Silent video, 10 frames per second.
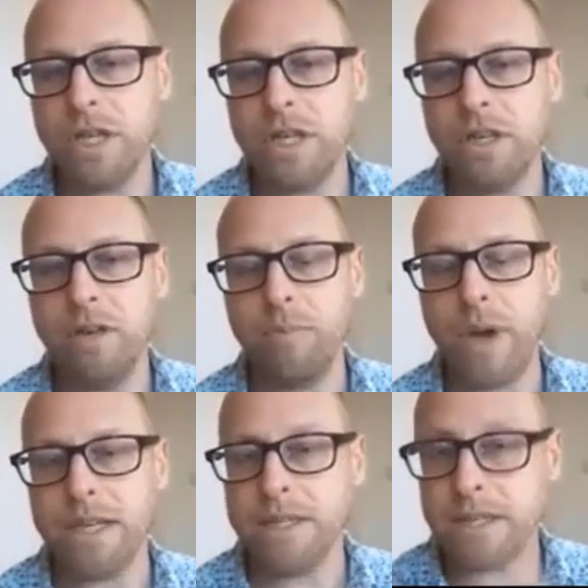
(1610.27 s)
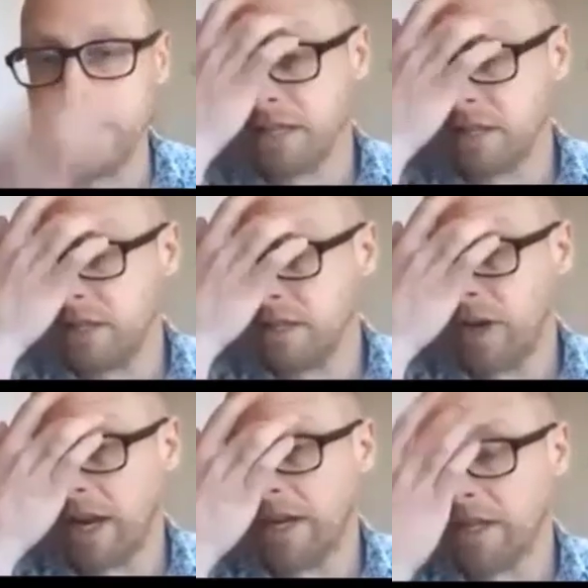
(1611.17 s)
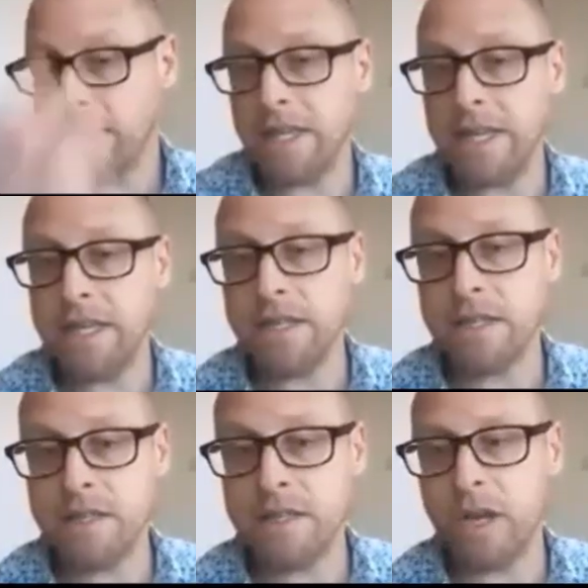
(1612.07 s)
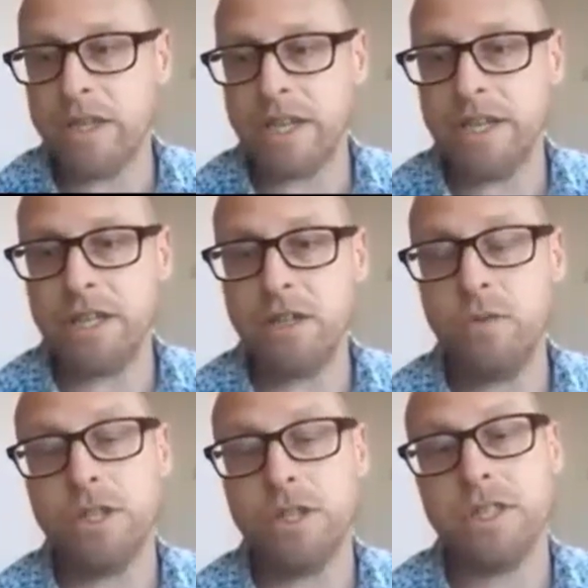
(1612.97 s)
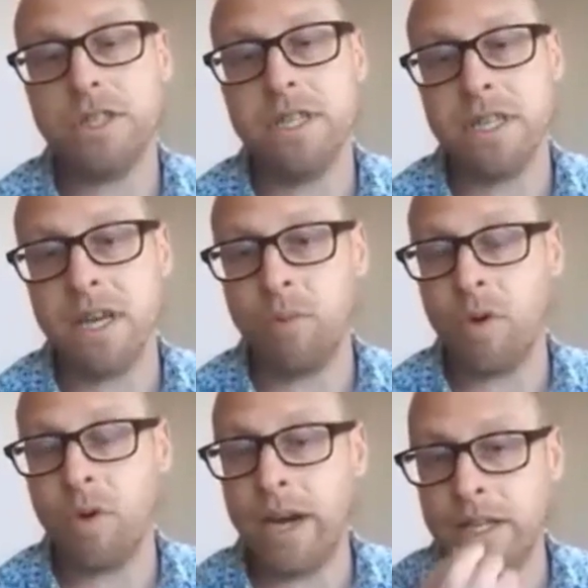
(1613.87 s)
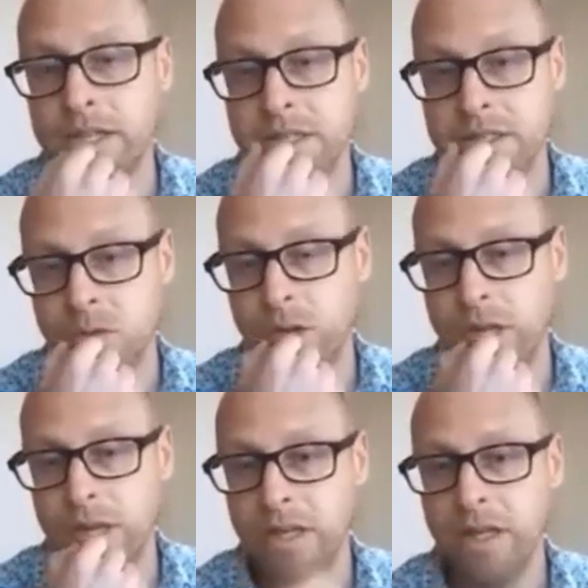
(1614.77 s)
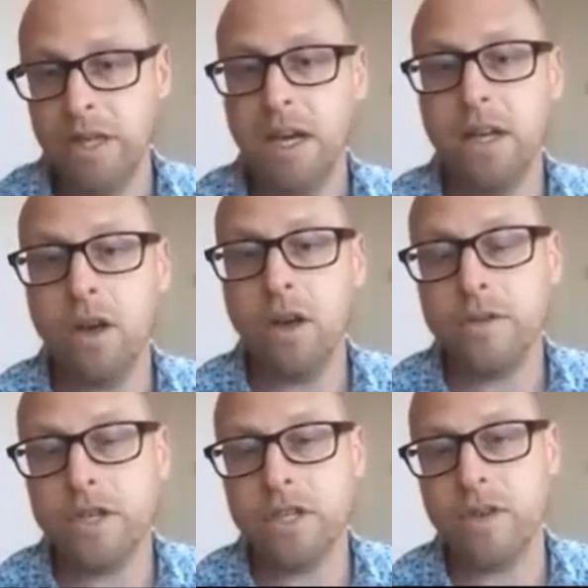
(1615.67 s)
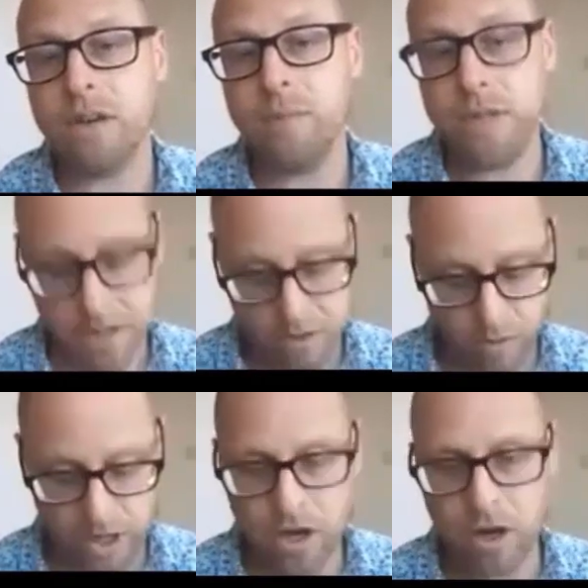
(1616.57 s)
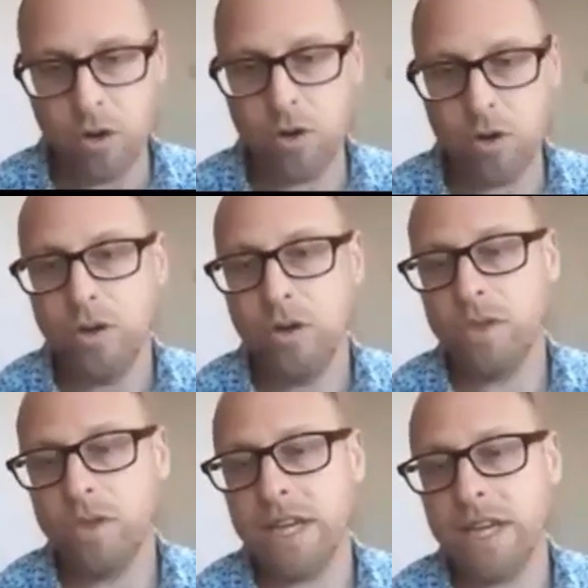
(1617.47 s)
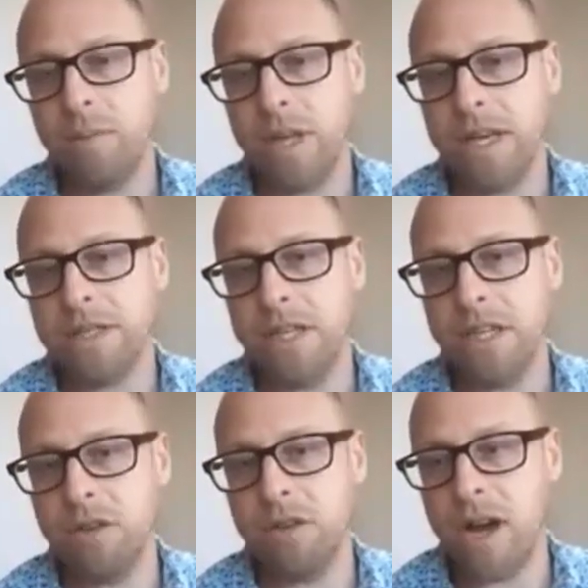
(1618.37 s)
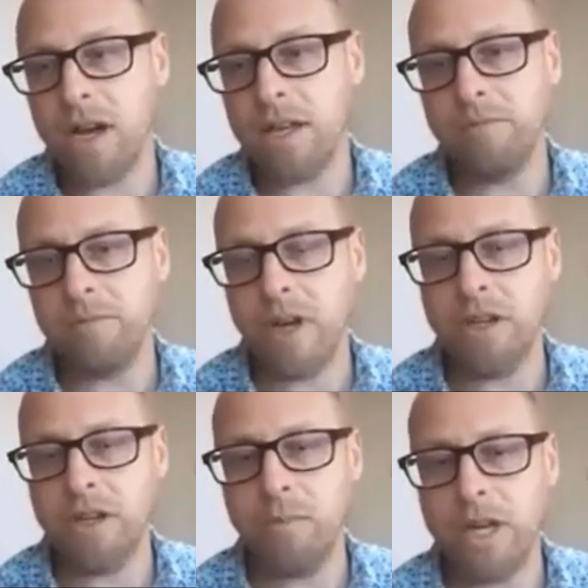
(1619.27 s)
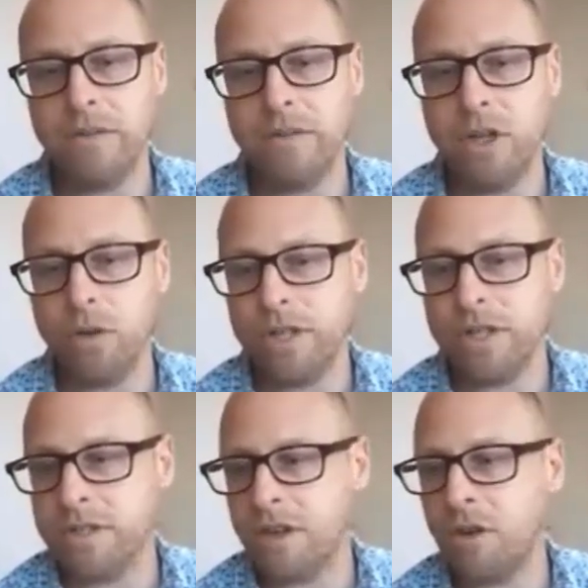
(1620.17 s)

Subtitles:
in Pakistan is related to the Indus civilization, which is contemporaneous with a lot of the developments that we know were taking place in Iran. And I know many of the audience don't